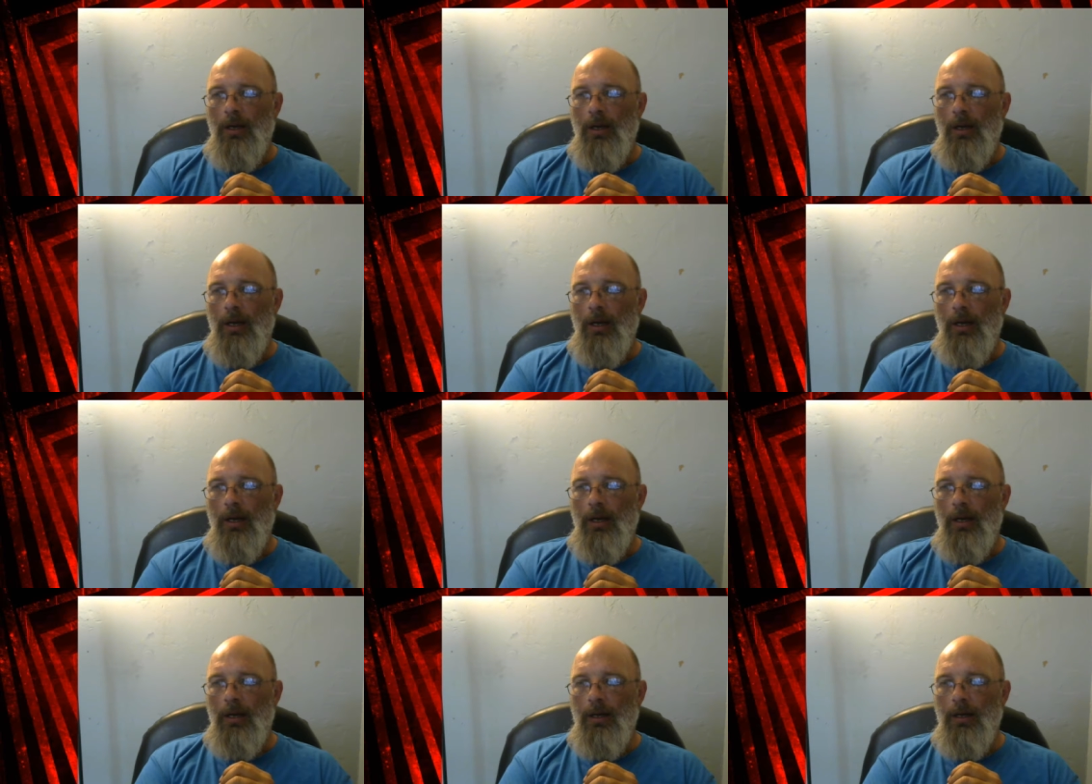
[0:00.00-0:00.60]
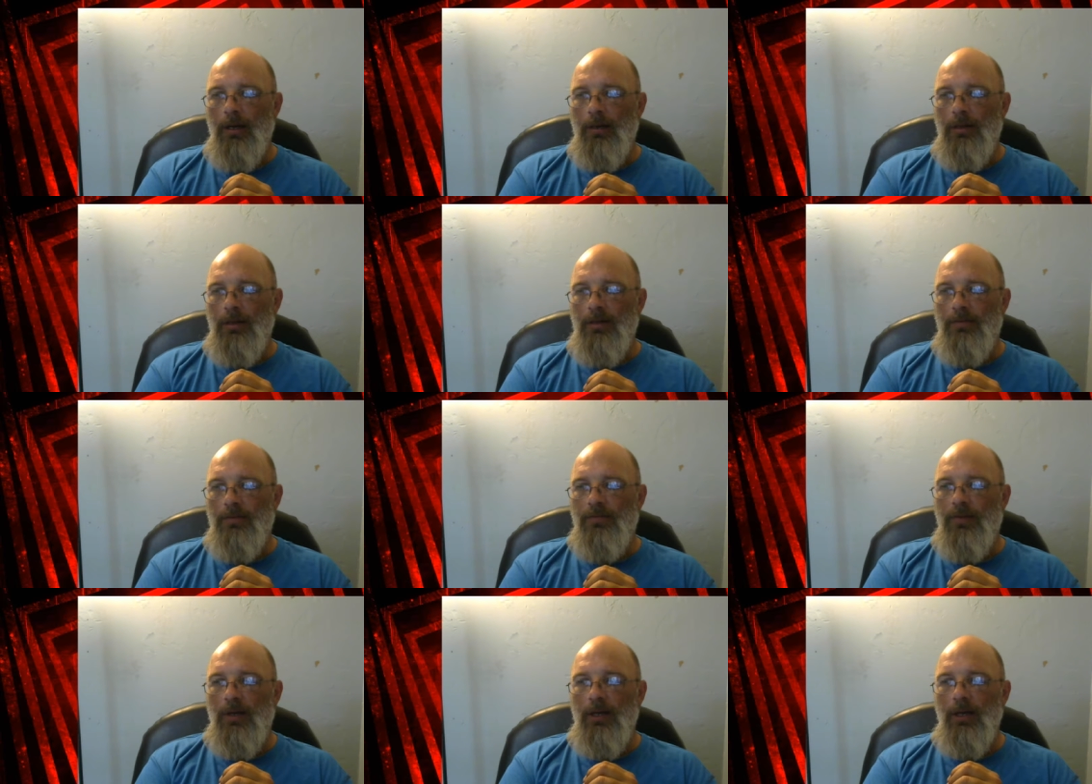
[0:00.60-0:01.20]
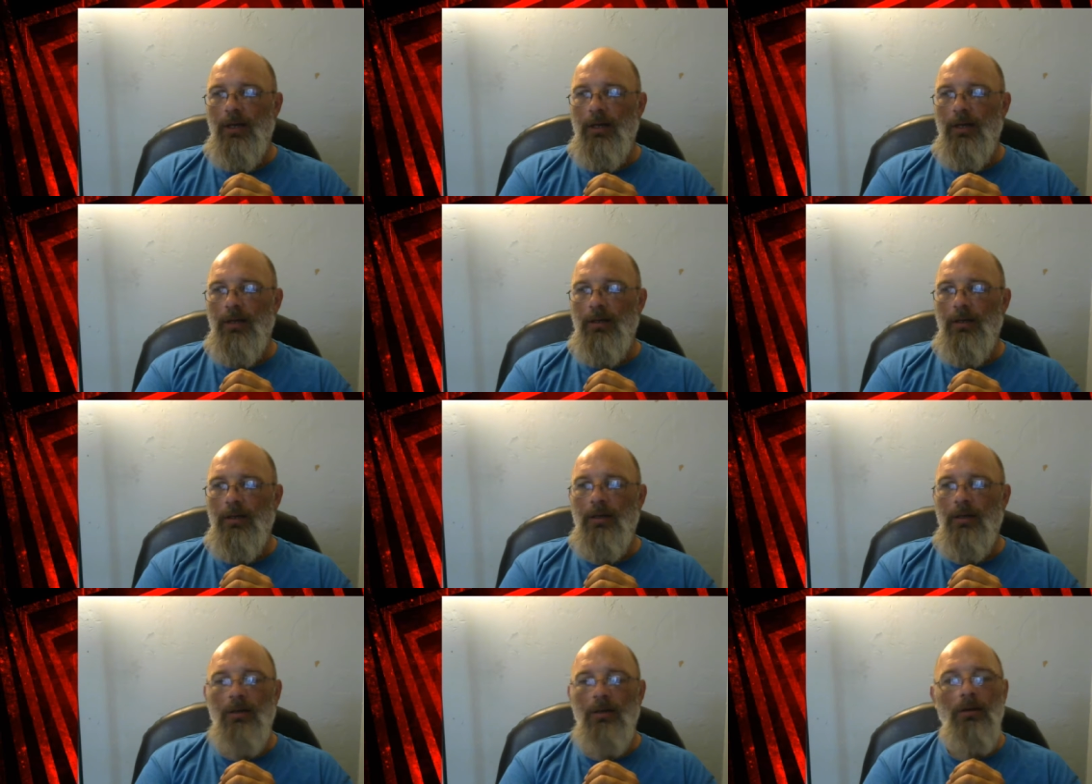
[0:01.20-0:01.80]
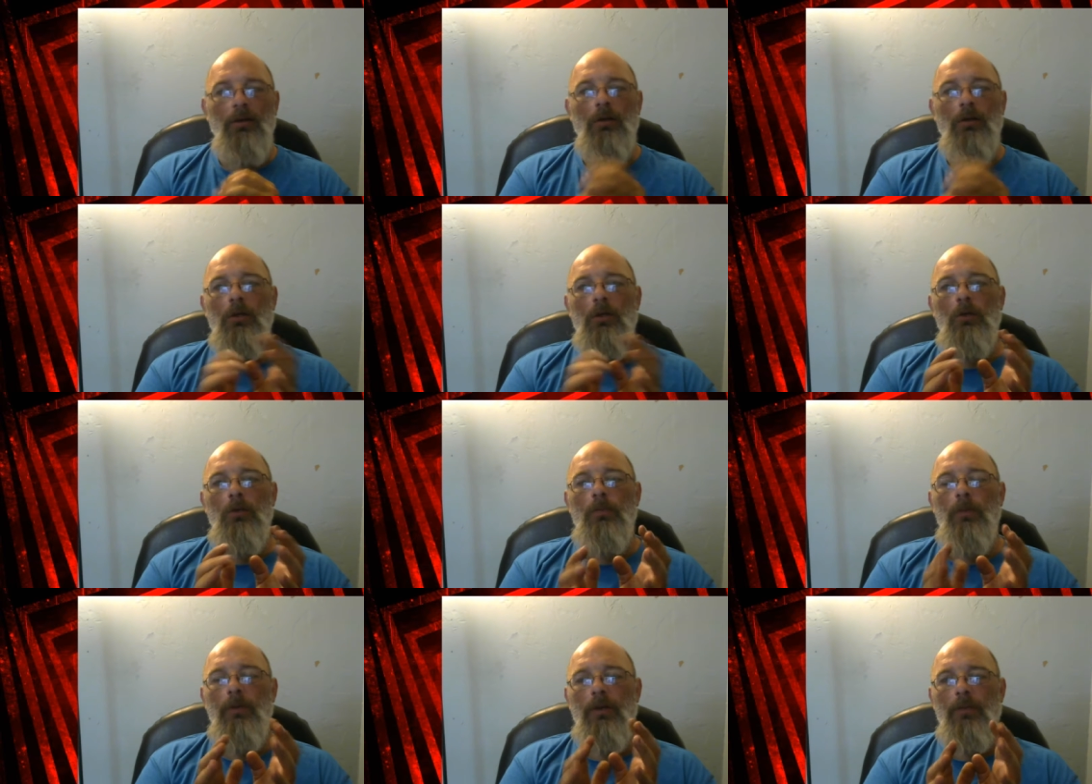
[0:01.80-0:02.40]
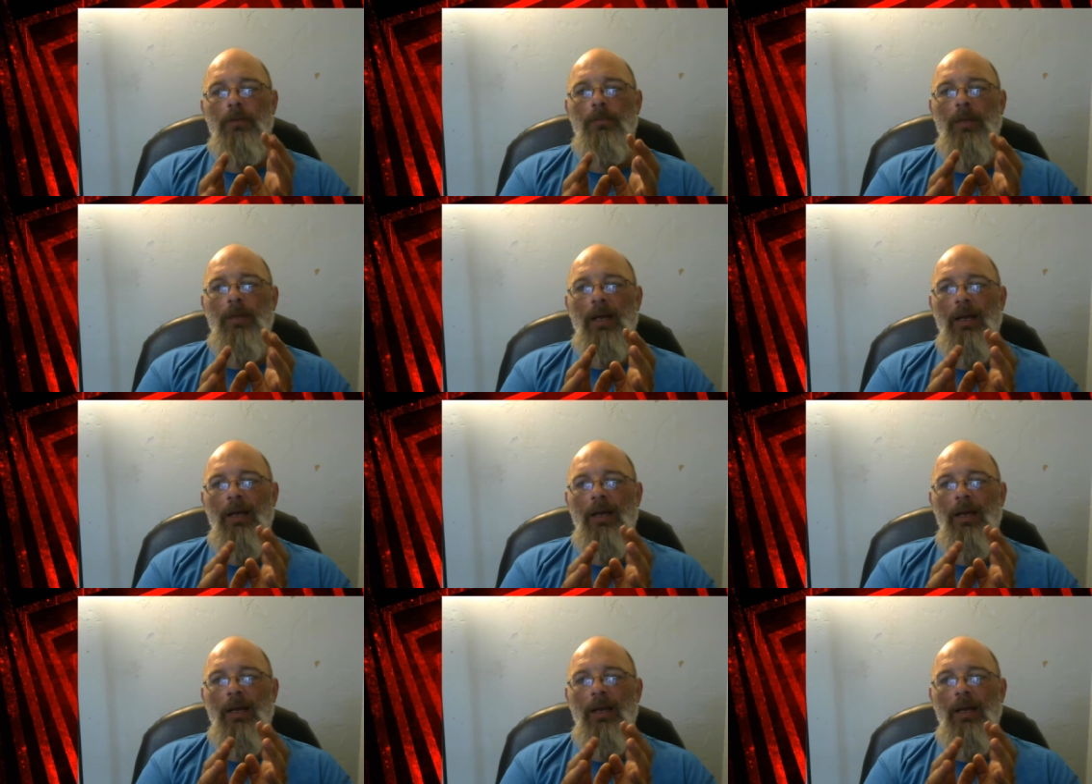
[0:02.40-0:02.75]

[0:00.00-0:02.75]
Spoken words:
And to find an aluminum